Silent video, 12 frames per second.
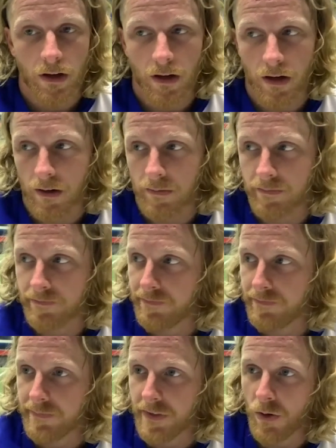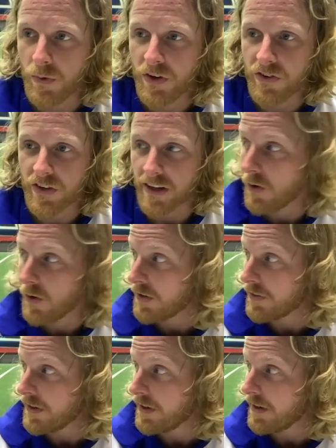um, you know we just got to go out
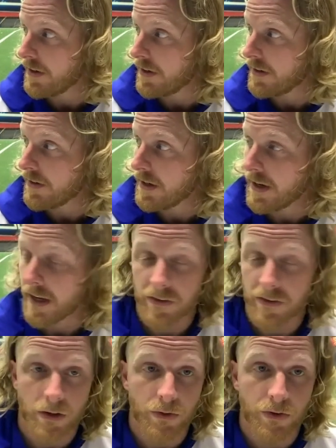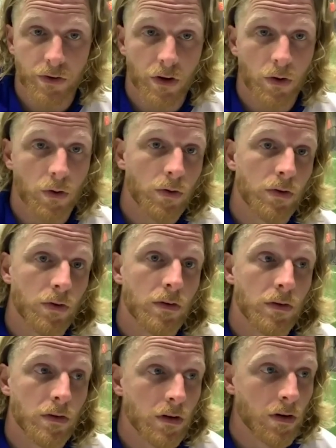there and, and execute and show you
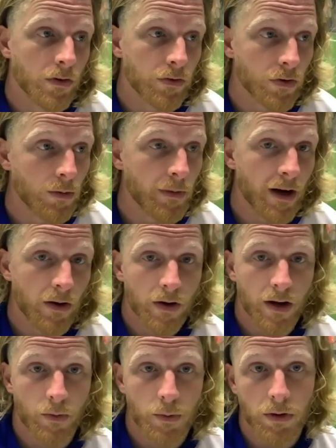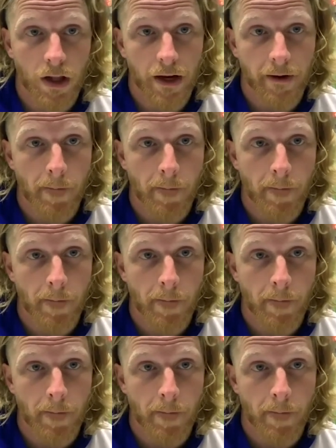uh, know, show them how, how we play.